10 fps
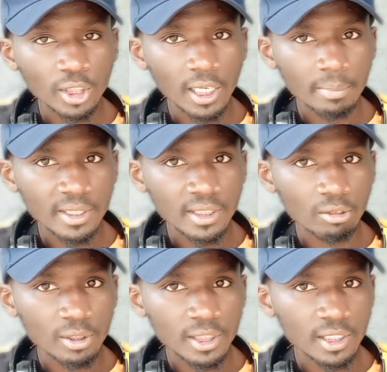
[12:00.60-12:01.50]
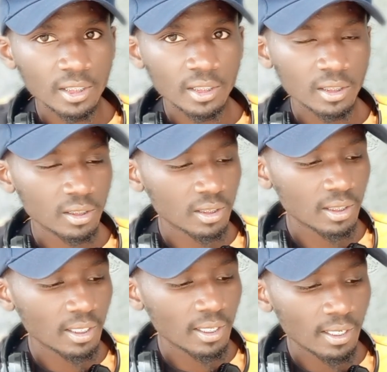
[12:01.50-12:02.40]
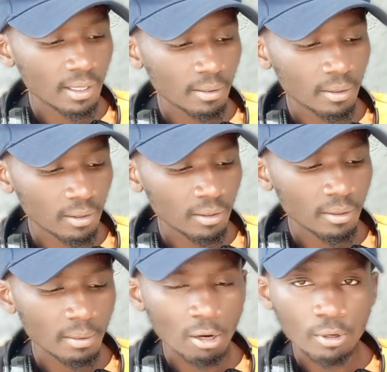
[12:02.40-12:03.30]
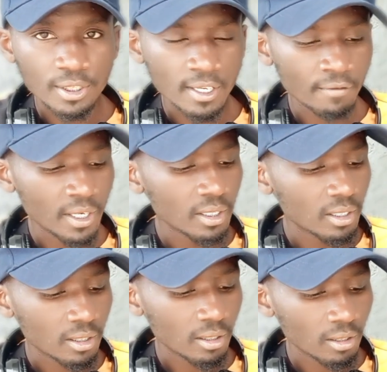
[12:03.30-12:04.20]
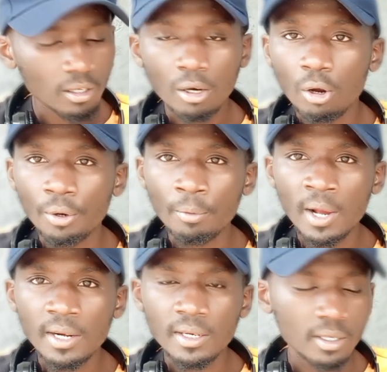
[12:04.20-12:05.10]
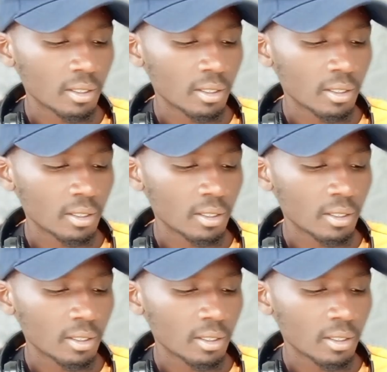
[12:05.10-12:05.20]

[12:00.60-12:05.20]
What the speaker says: see, I'm resting on 6, on 7, on 1.